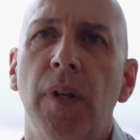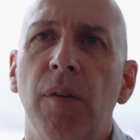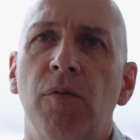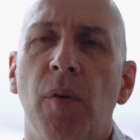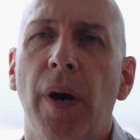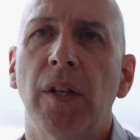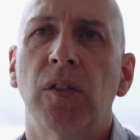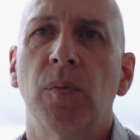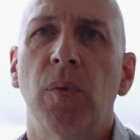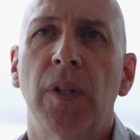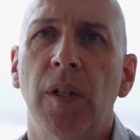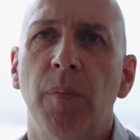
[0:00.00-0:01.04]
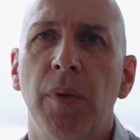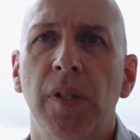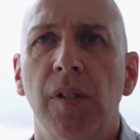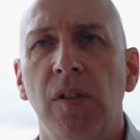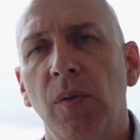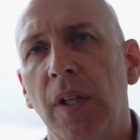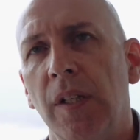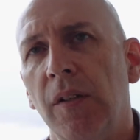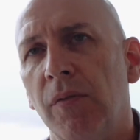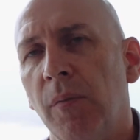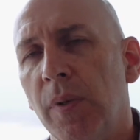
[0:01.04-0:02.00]
information within the business, within
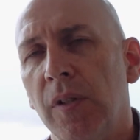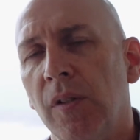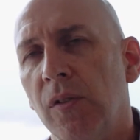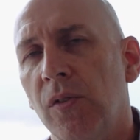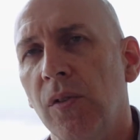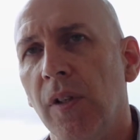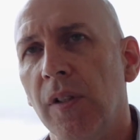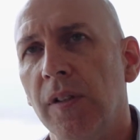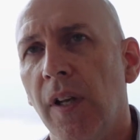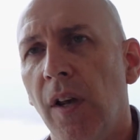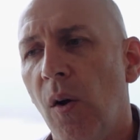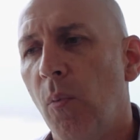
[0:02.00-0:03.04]
different business units,